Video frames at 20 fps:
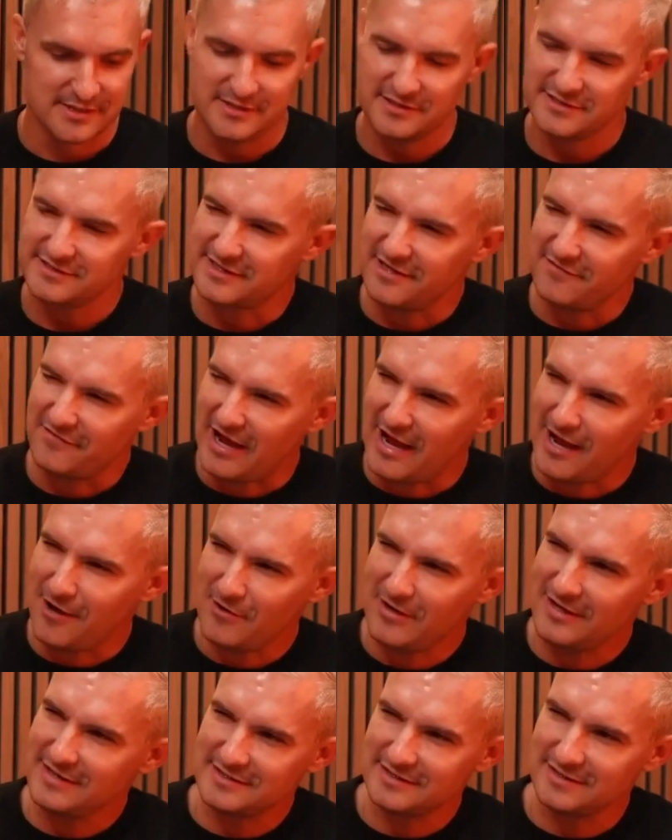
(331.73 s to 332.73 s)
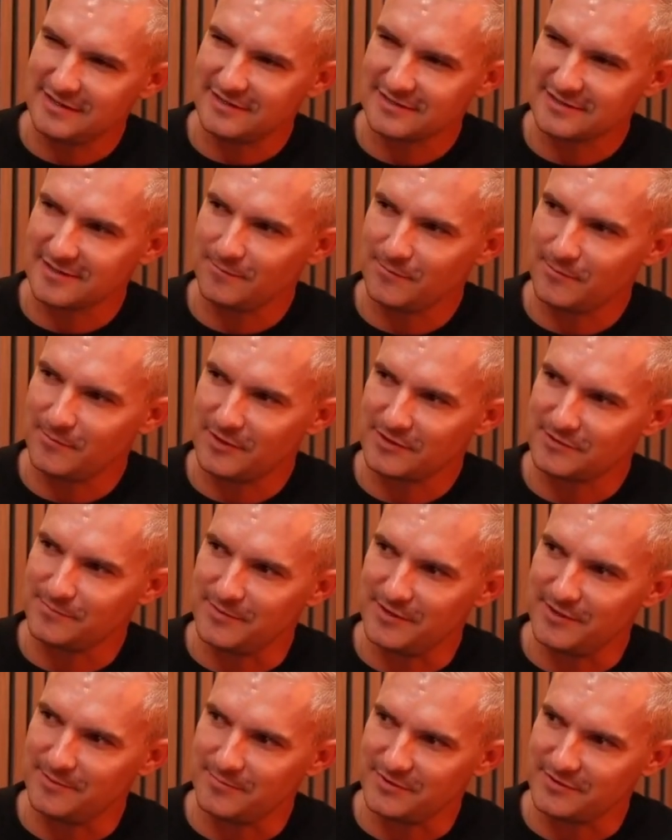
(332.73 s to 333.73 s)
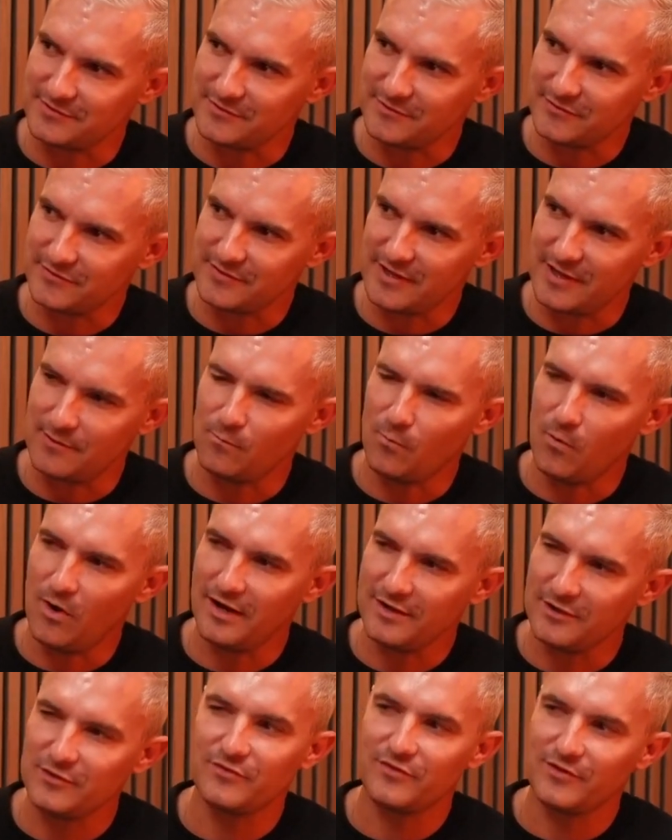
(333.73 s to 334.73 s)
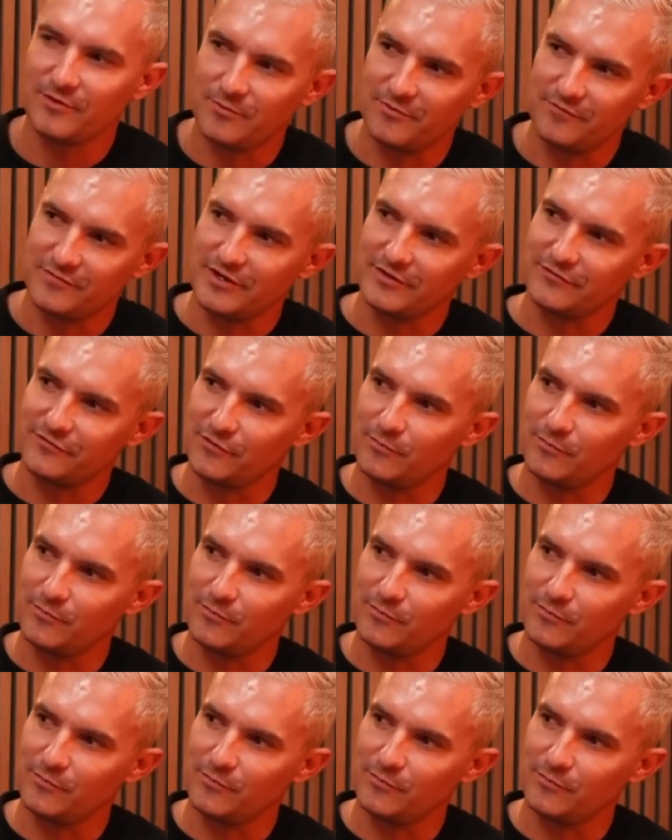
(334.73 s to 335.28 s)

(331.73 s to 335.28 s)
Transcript: Steph, how has the last couple of months been in business, and why do you think we've done so